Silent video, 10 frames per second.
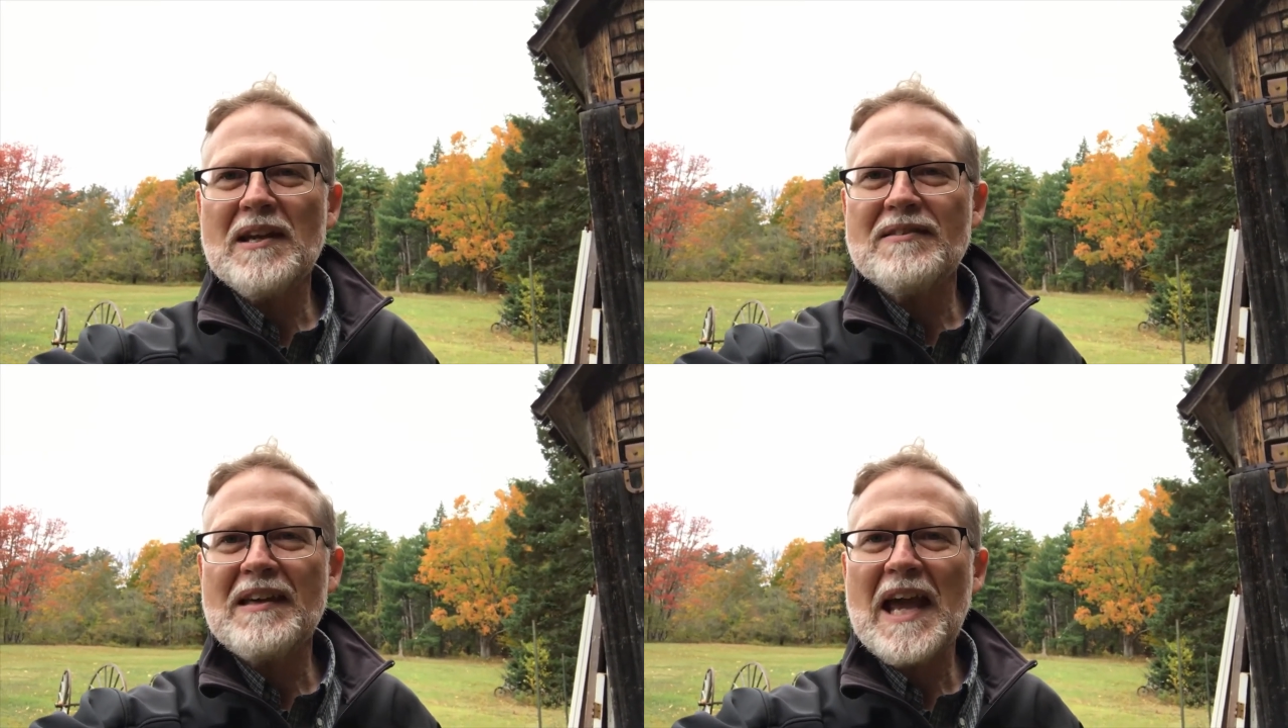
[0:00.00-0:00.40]

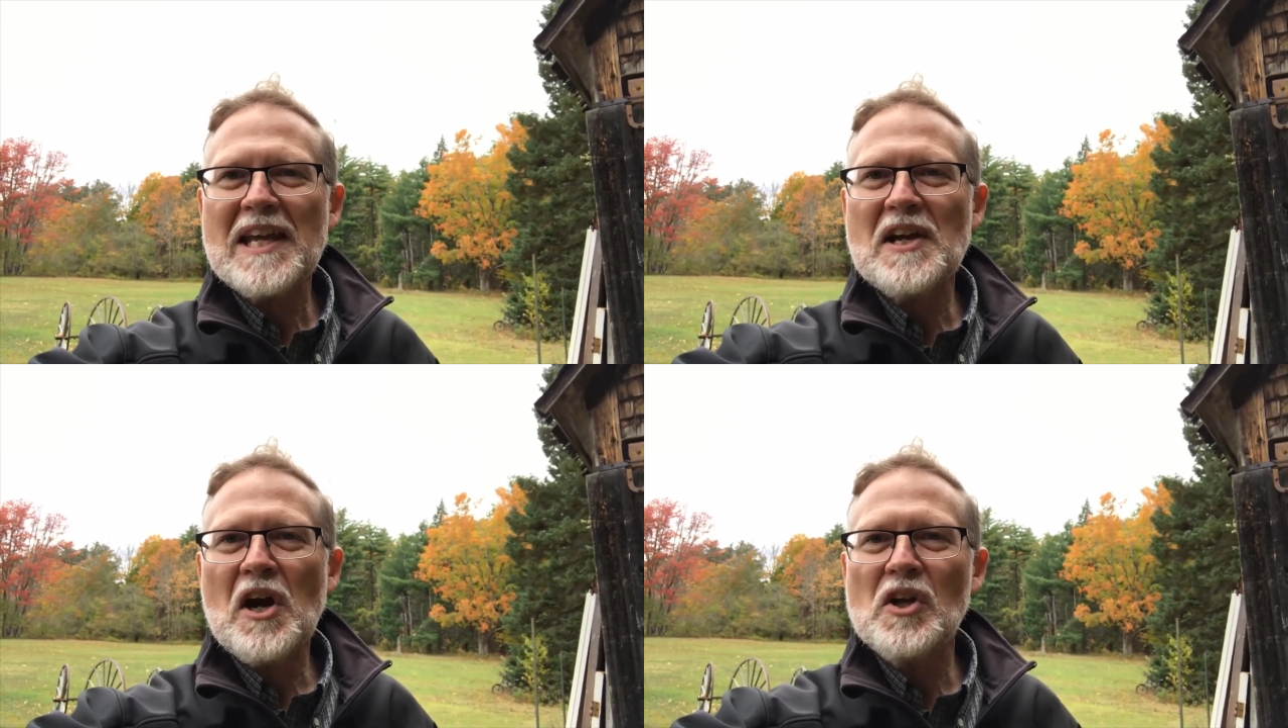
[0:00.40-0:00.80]
in
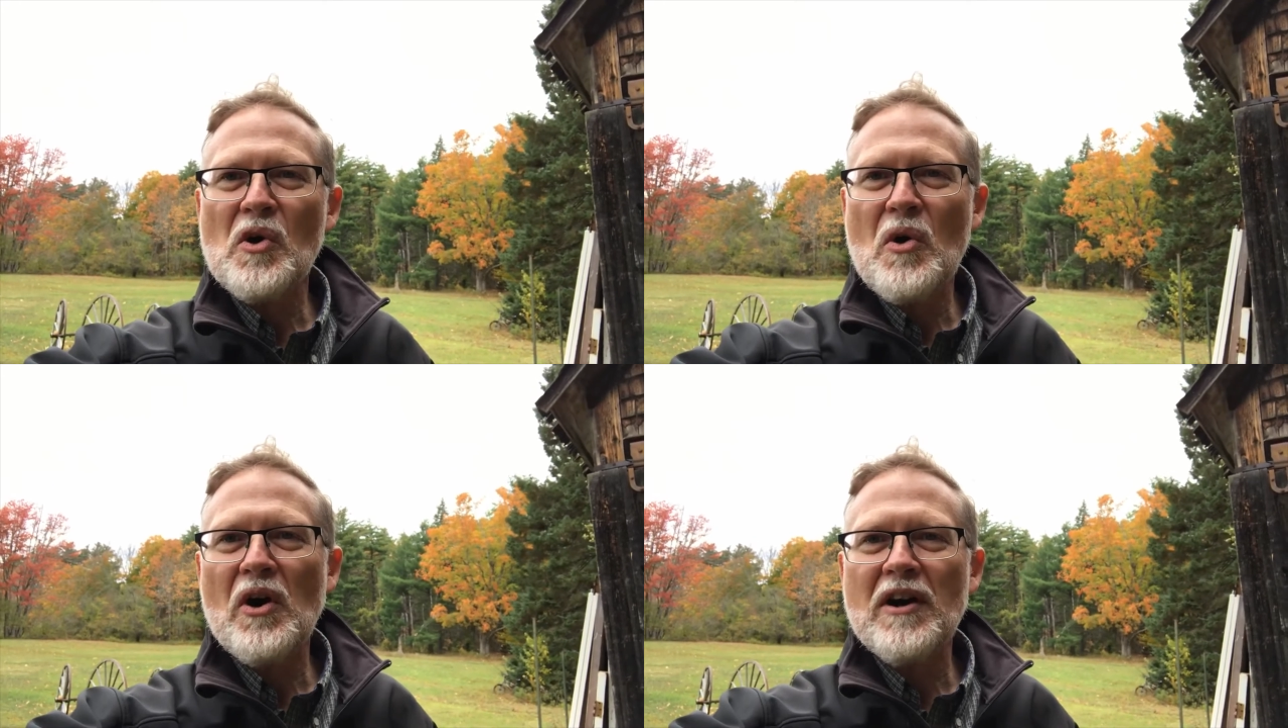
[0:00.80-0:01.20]
thanking our
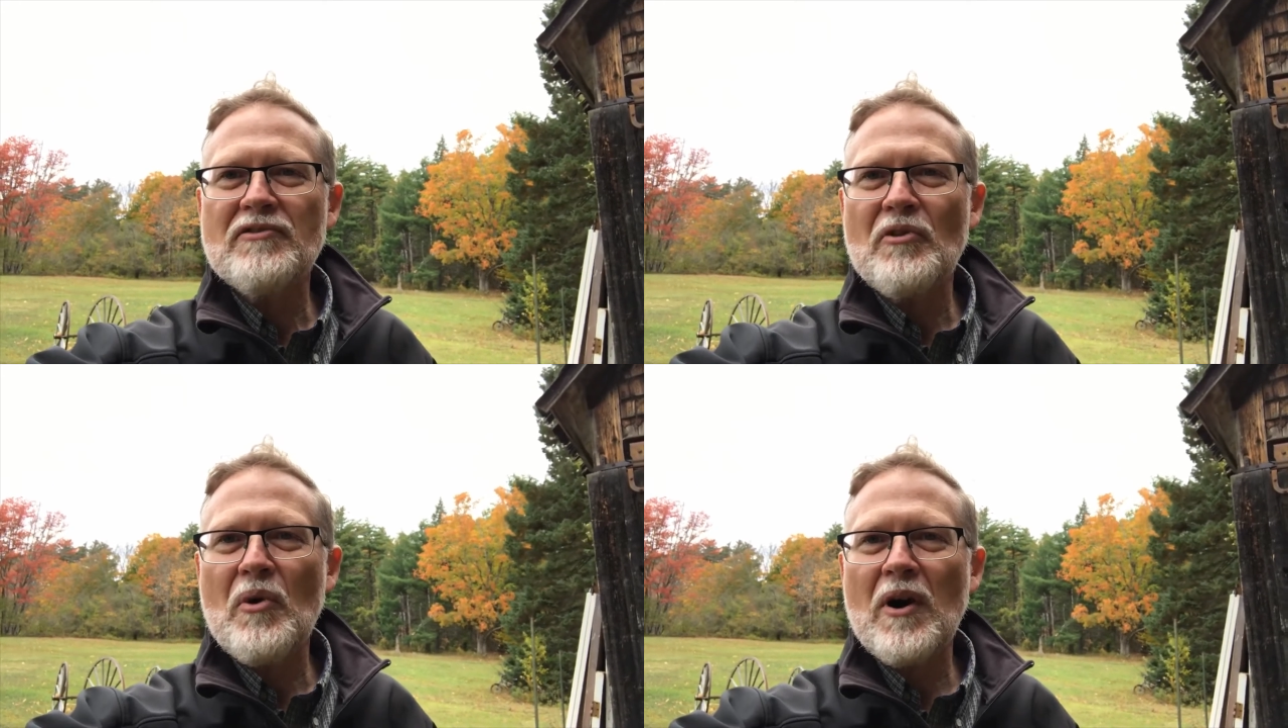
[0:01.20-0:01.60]
Lord
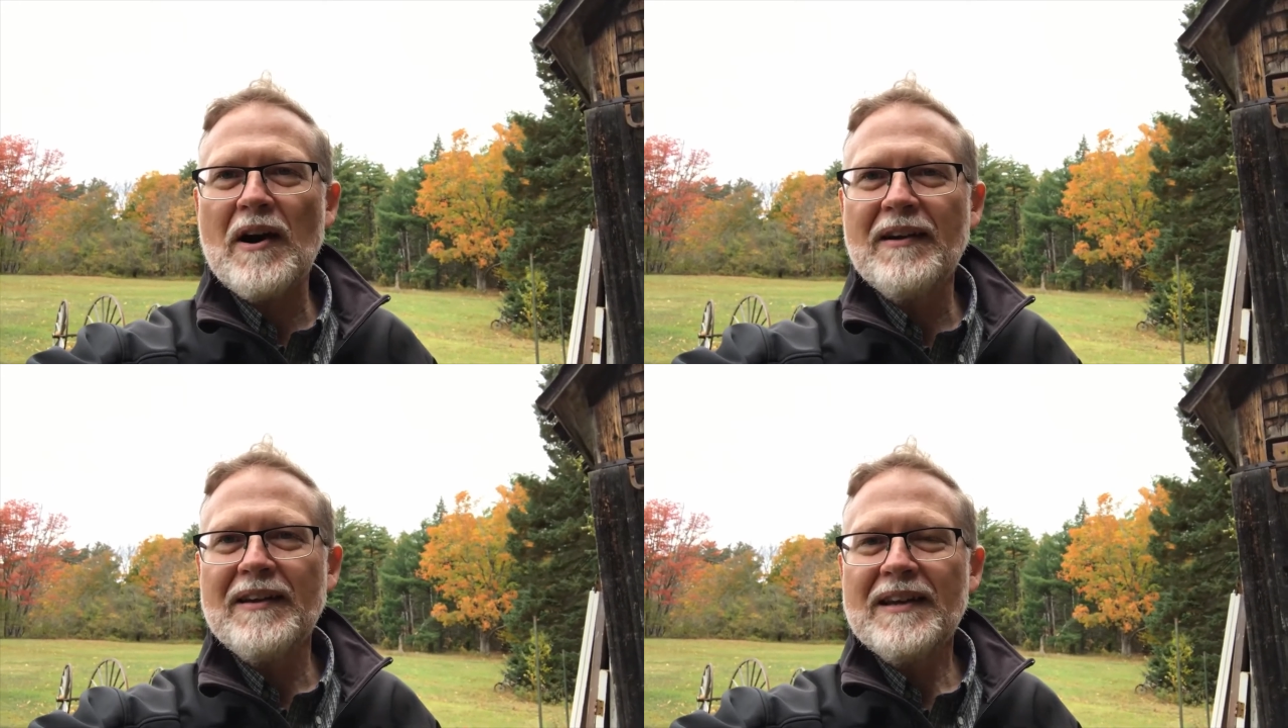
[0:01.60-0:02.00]
for